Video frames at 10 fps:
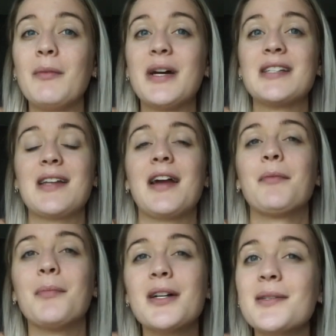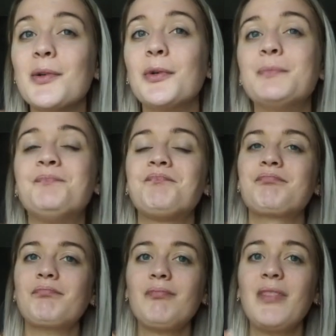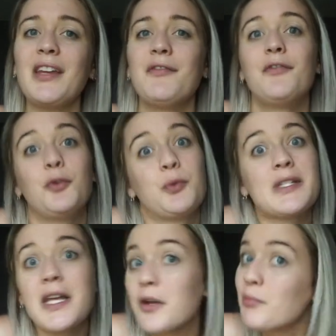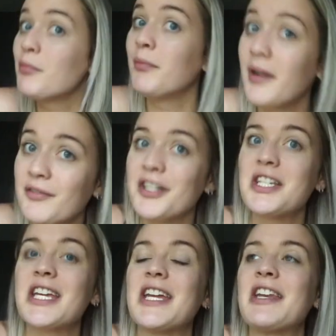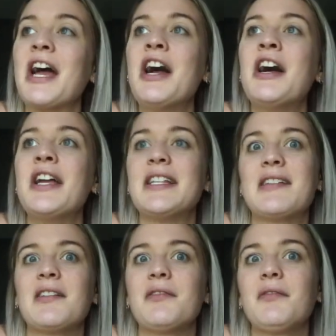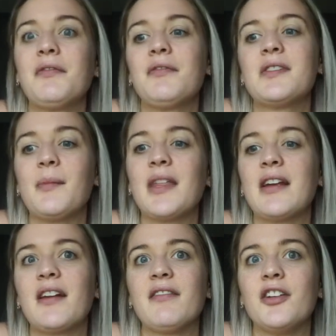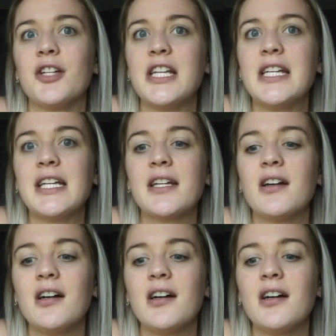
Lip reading: best. I had muscle and food was like my friend again instead of something I feared eating.